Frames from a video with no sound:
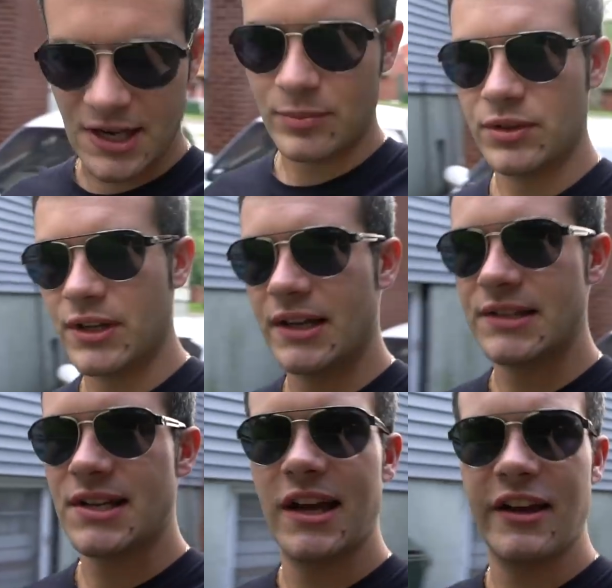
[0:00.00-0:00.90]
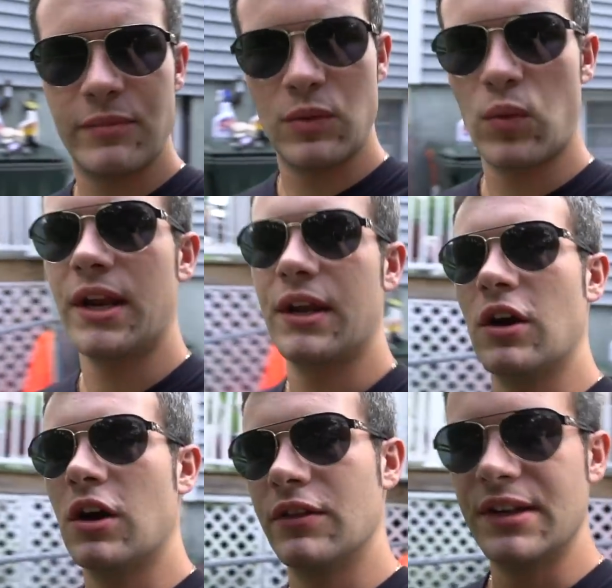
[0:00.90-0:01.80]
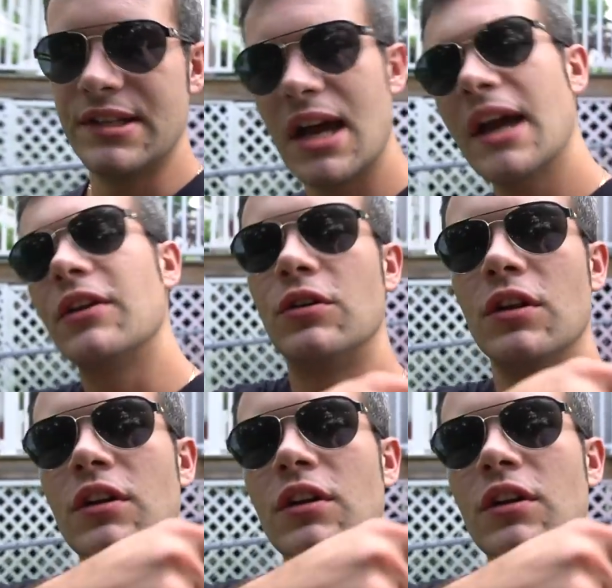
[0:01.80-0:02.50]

couple days I have been waiting on the title